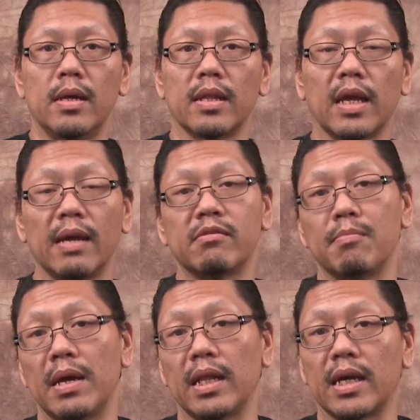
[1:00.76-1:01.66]
The games
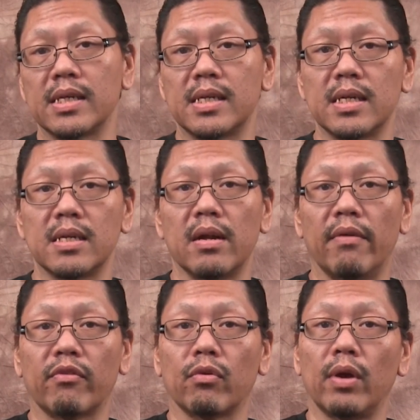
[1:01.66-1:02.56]
mainly consisted
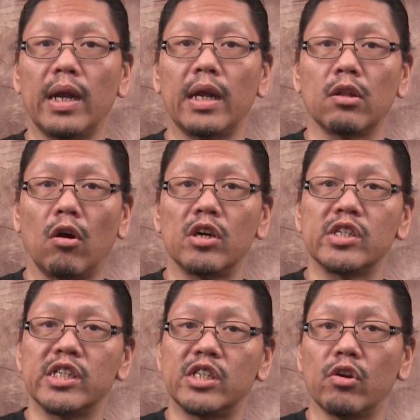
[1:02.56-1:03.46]
of creating large
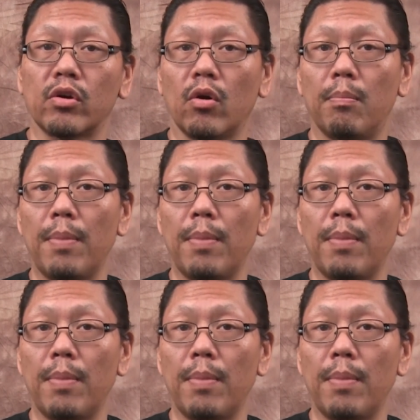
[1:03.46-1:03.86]
historical